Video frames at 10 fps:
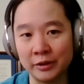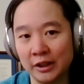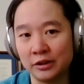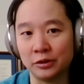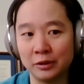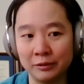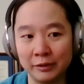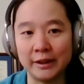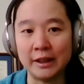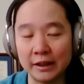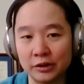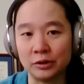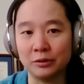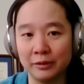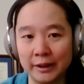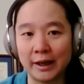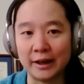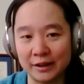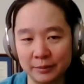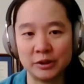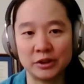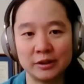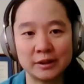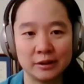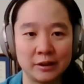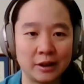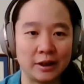we need to really heat it to really high temperatures,